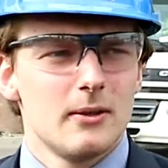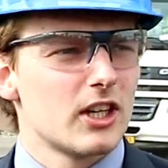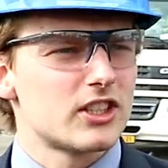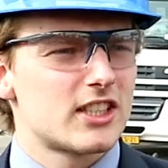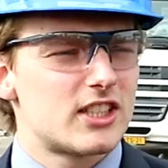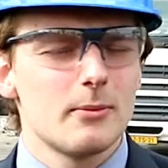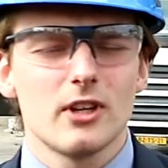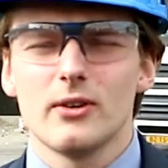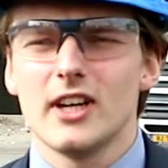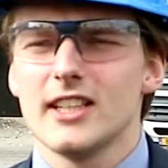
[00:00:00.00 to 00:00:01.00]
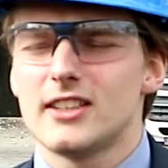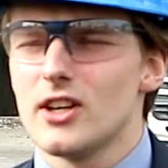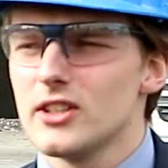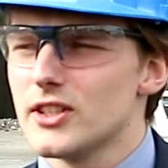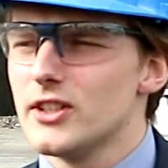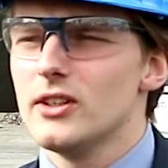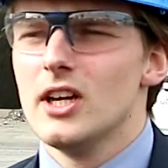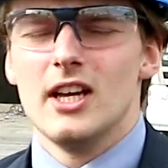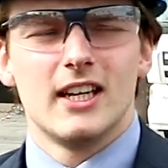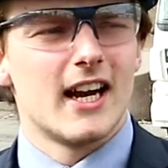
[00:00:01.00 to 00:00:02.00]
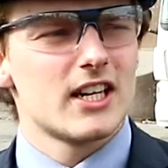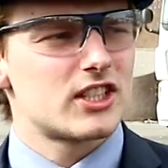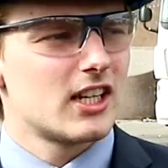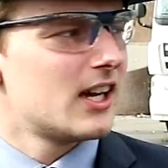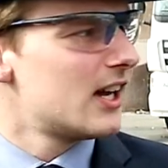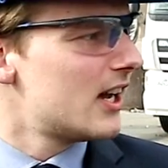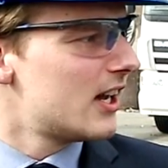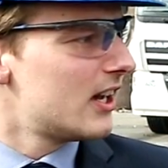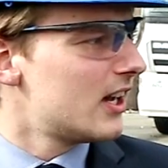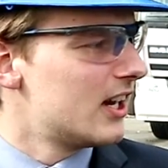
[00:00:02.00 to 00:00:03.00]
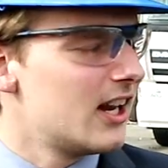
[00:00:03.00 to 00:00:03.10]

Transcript: Because as Simon already told you, there's a